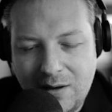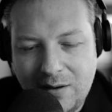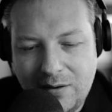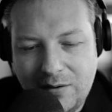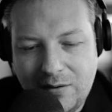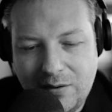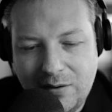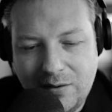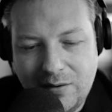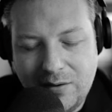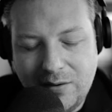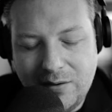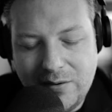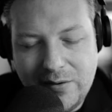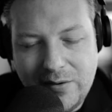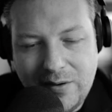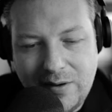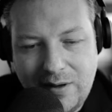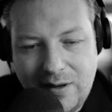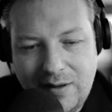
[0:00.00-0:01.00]

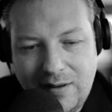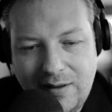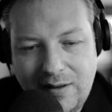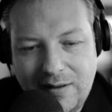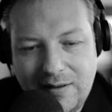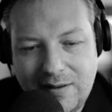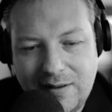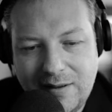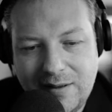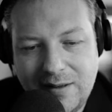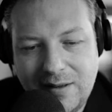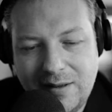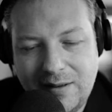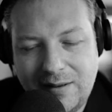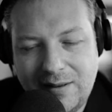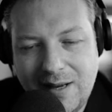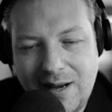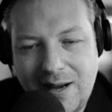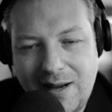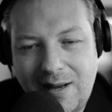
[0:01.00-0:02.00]
So in these
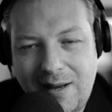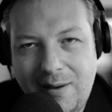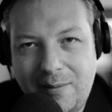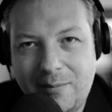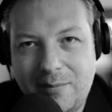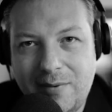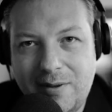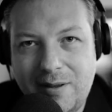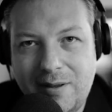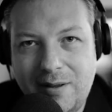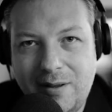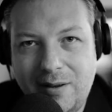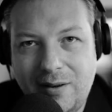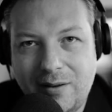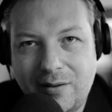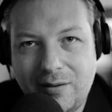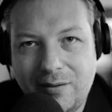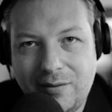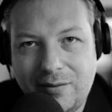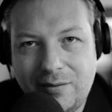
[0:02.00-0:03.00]
times
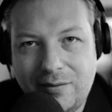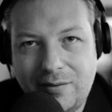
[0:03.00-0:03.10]
of